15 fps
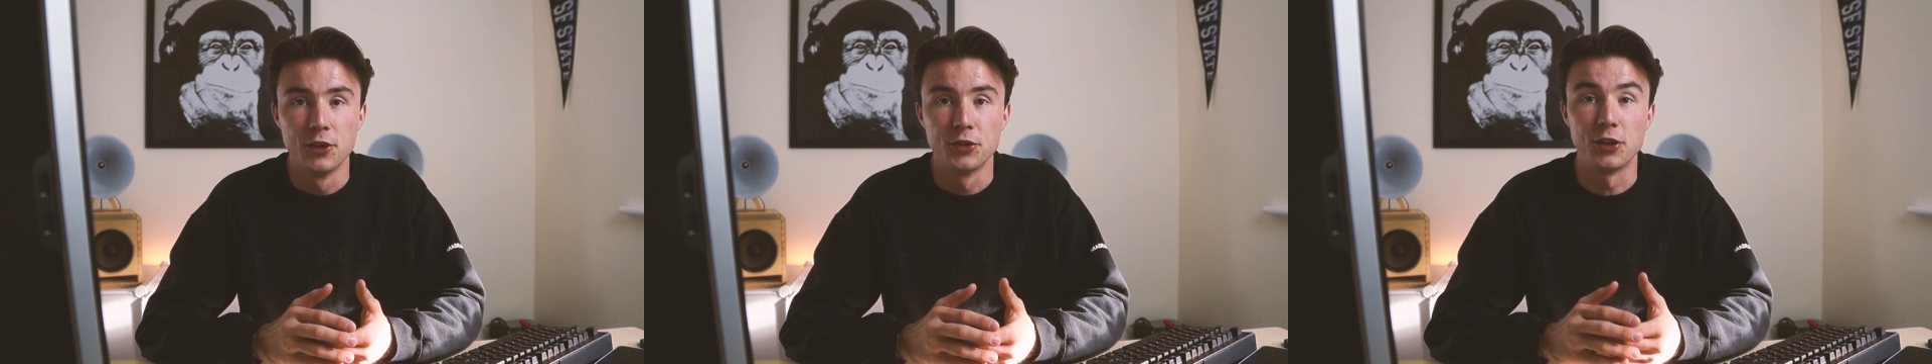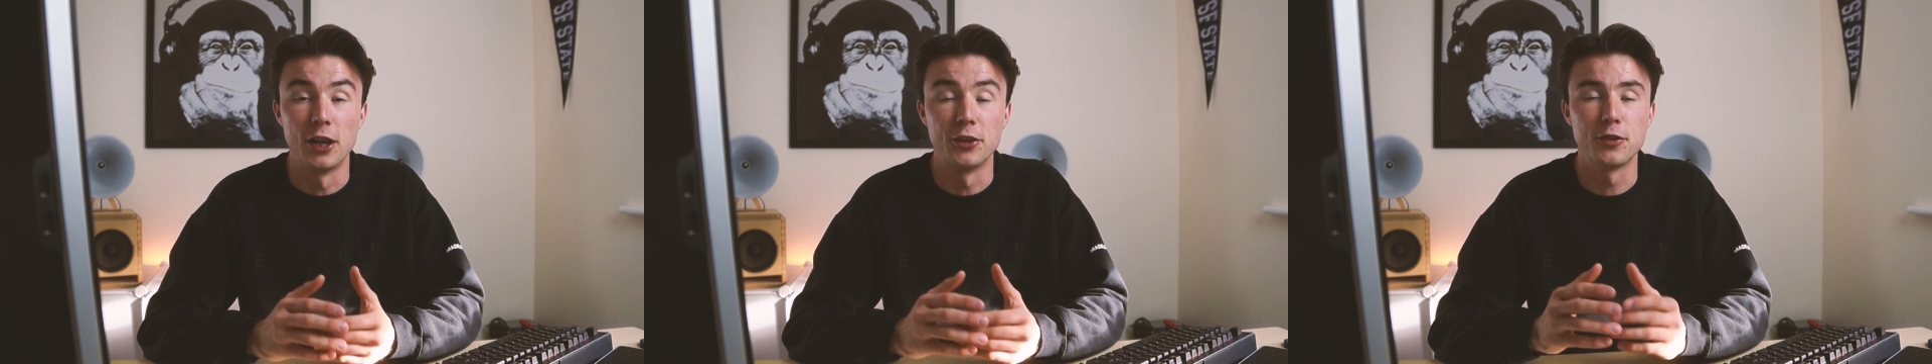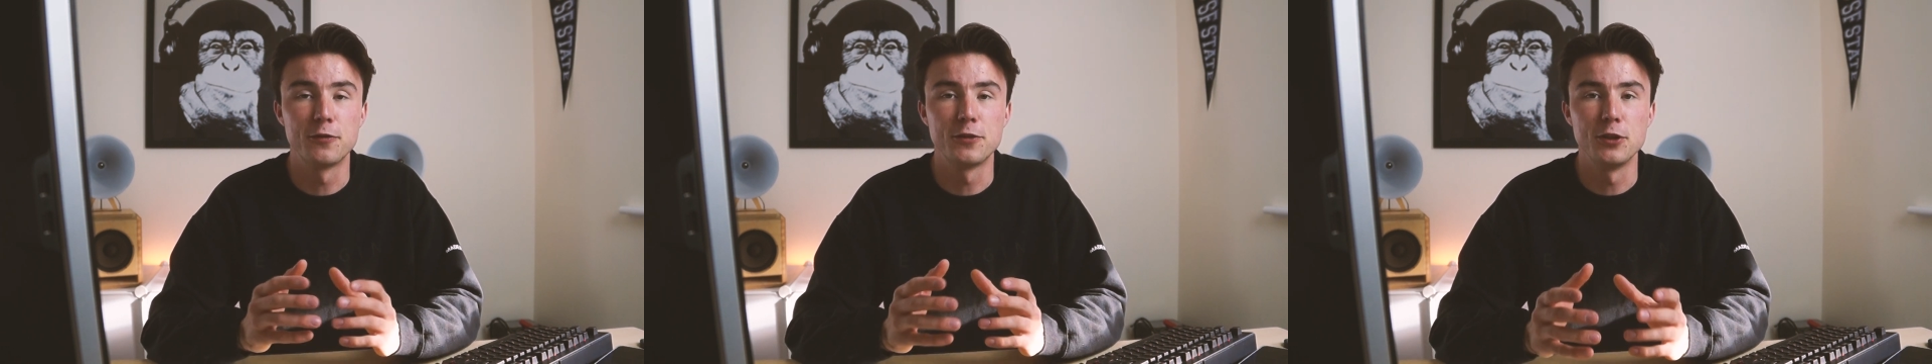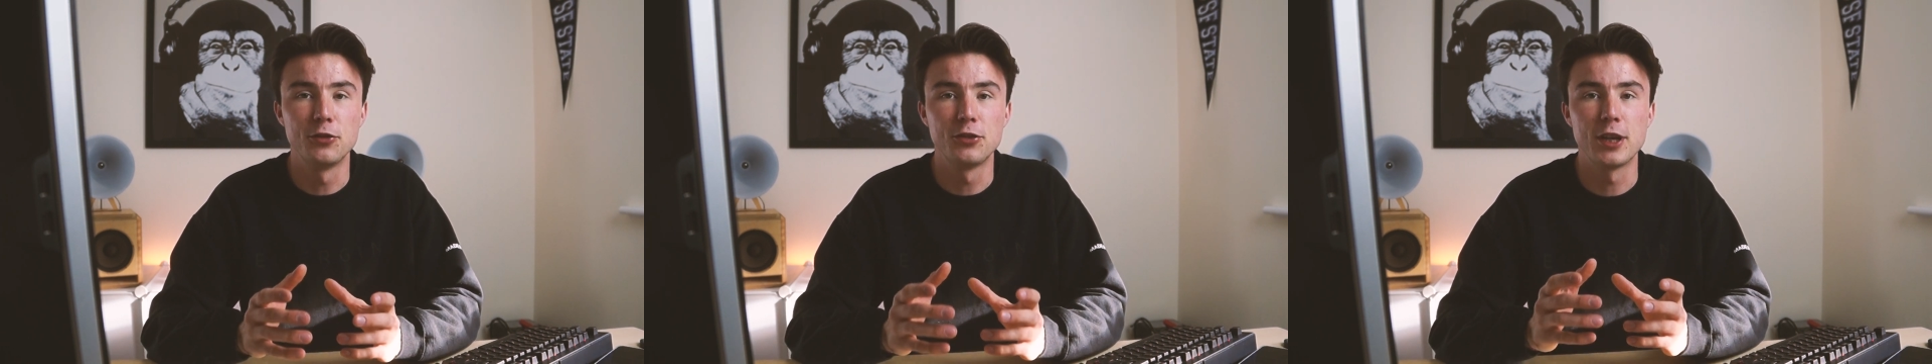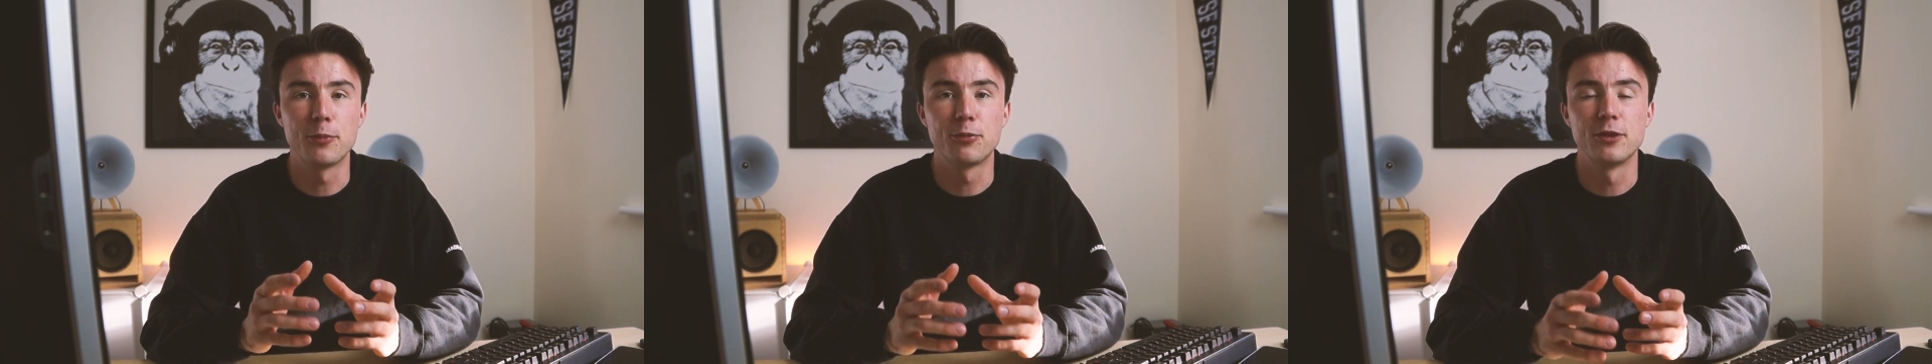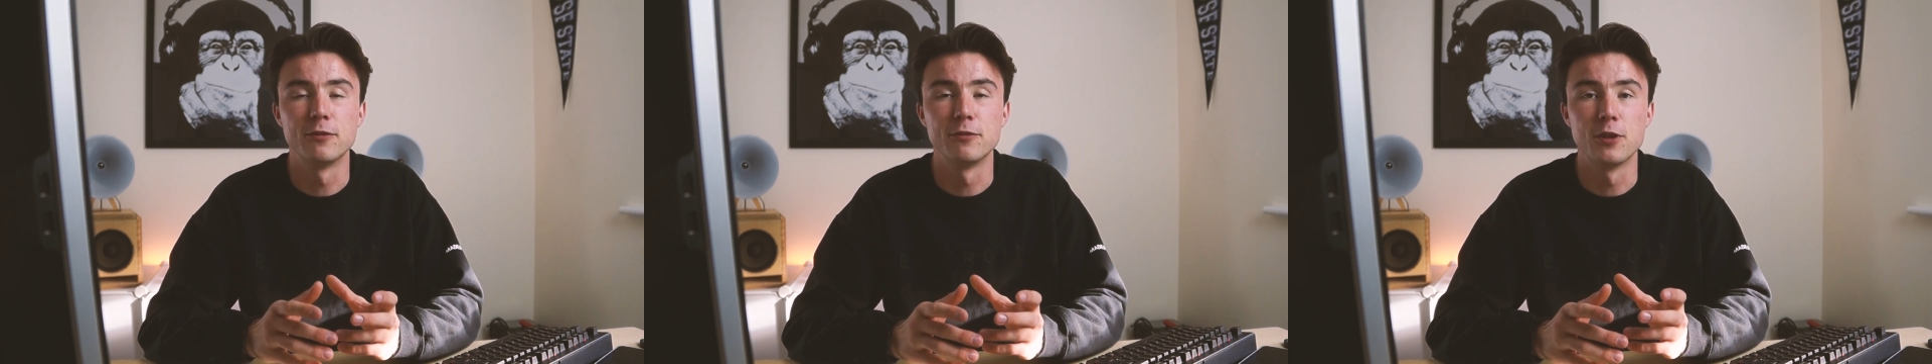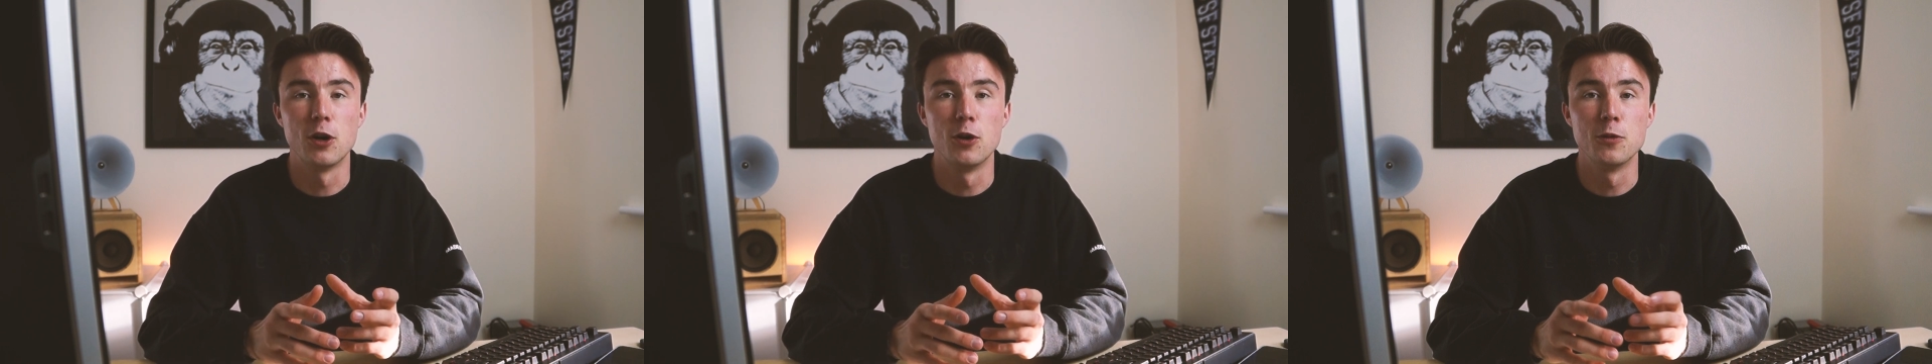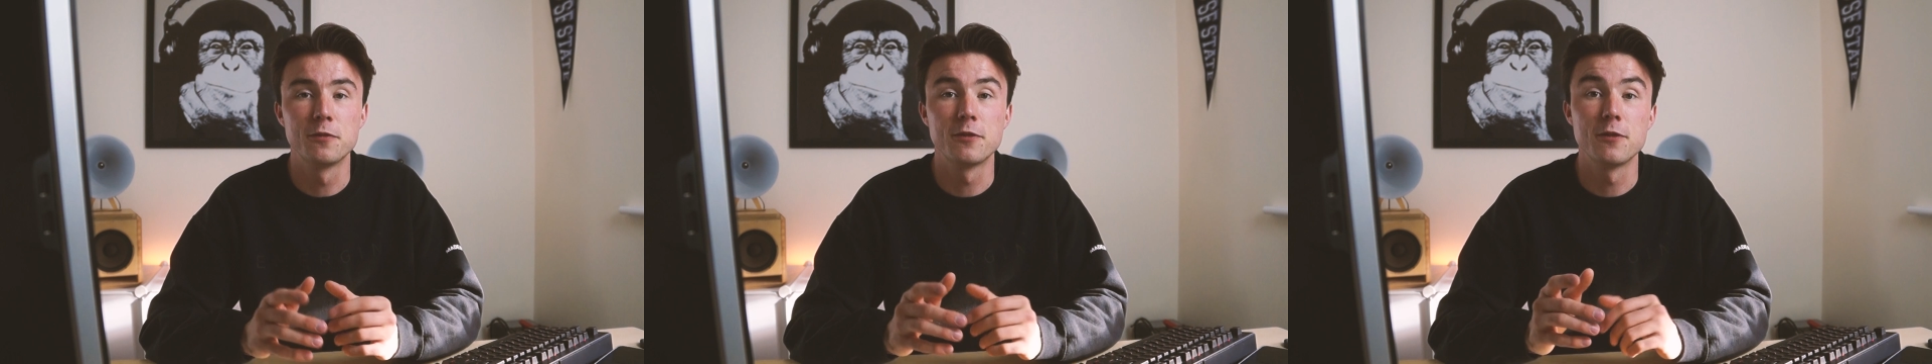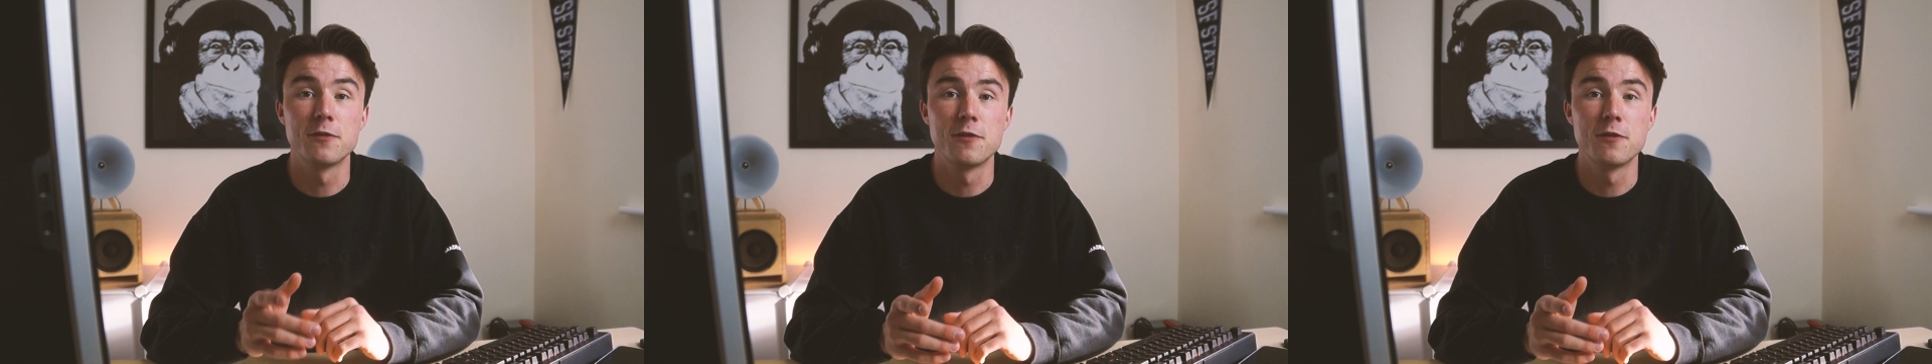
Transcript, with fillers: So there's a few steps involved.